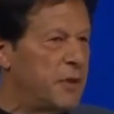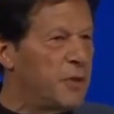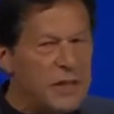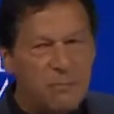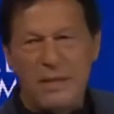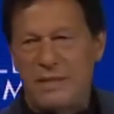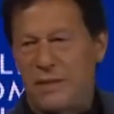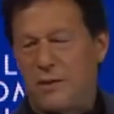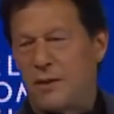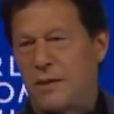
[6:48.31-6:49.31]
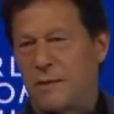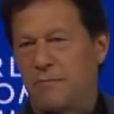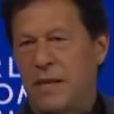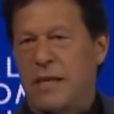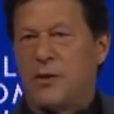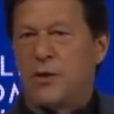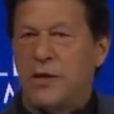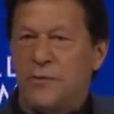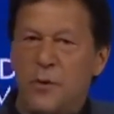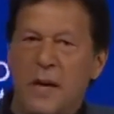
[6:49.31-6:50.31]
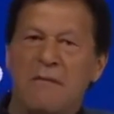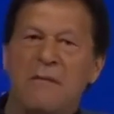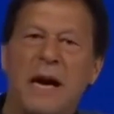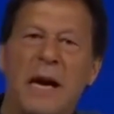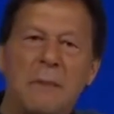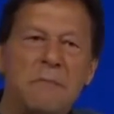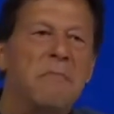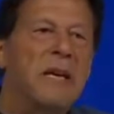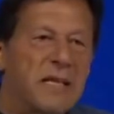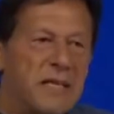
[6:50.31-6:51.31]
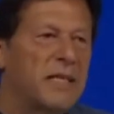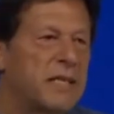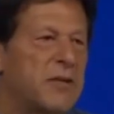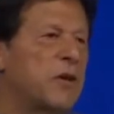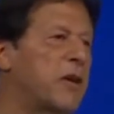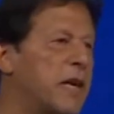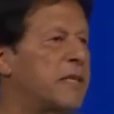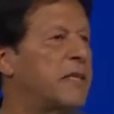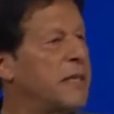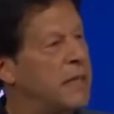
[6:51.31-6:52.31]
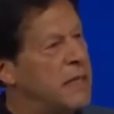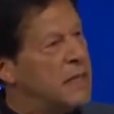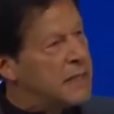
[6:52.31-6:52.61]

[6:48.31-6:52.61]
You need peace and order. So if you have armed militias in your country,